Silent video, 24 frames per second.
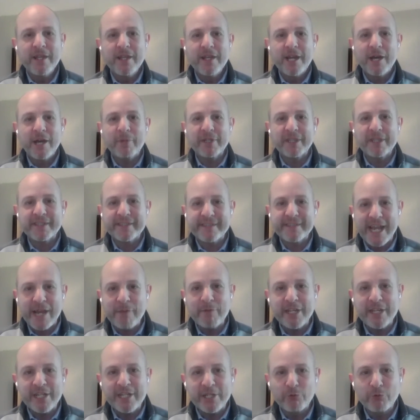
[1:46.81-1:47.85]
But the
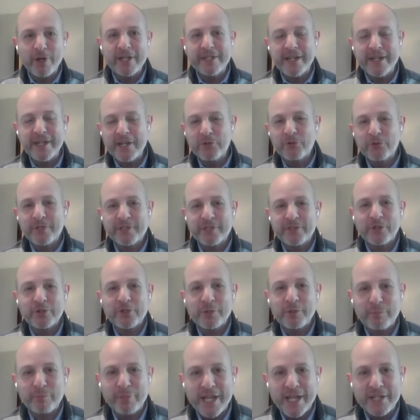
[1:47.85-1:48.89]
same integrated nature that's our
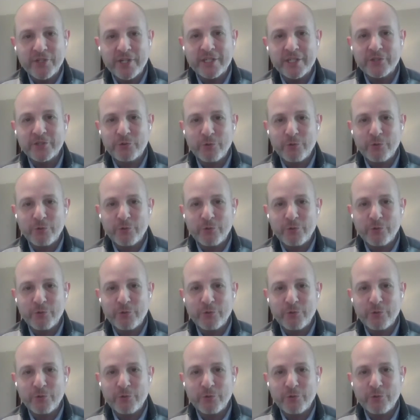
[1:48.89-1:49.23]
supply chain's